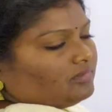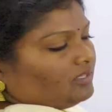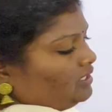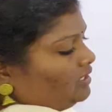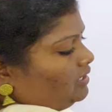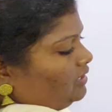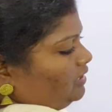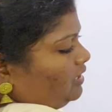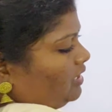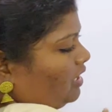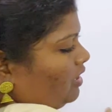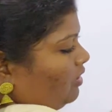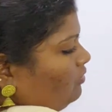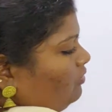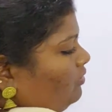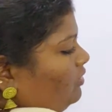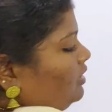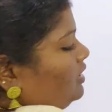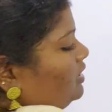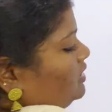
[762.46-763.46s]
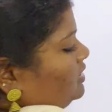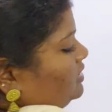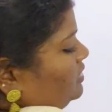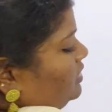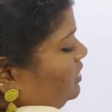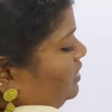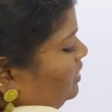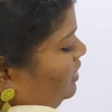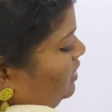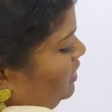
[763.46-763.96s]
Now
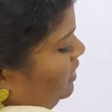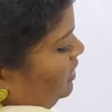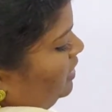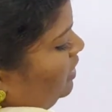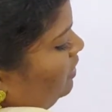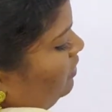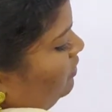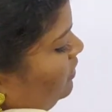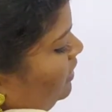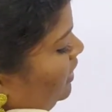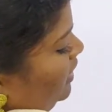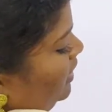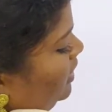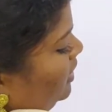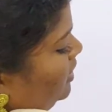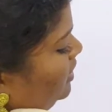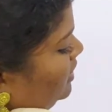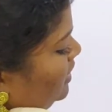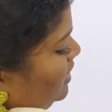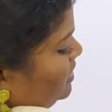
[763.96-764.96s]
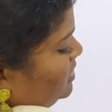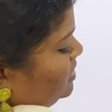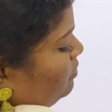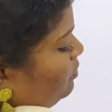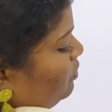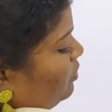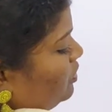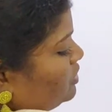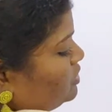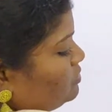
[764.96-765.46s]
here there is a
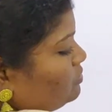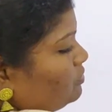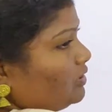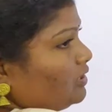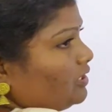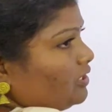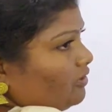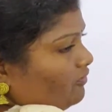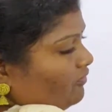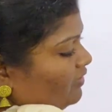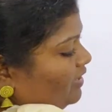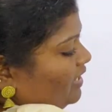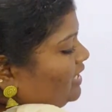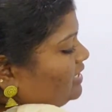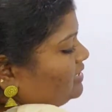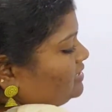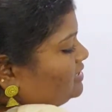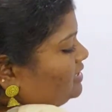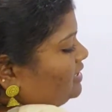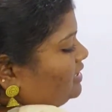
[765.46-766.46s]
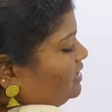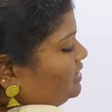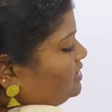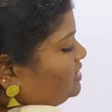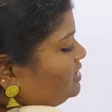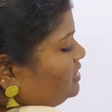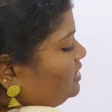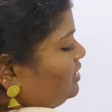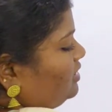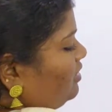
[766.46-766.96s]
possibility of cancellation.
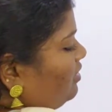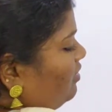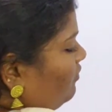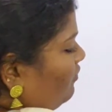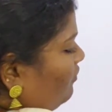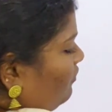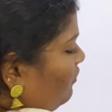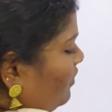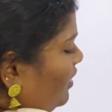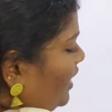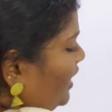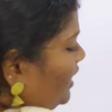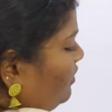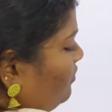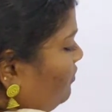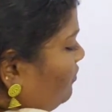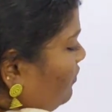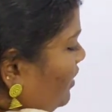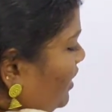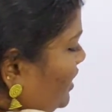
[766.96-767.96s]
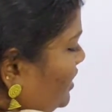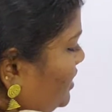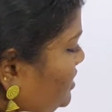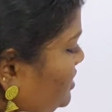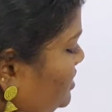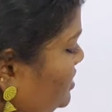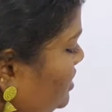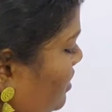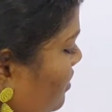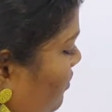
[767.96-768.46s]
5 ones,
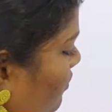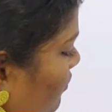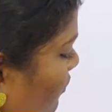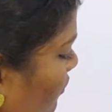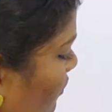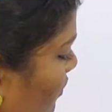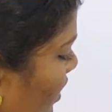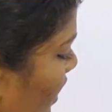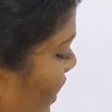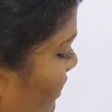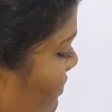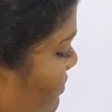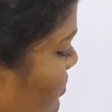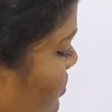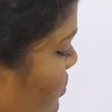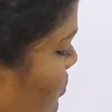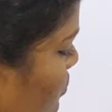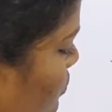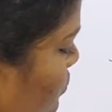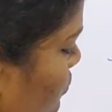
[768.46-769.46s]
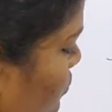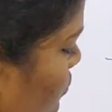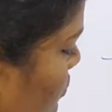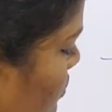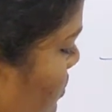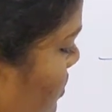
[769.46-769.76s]
5 twos.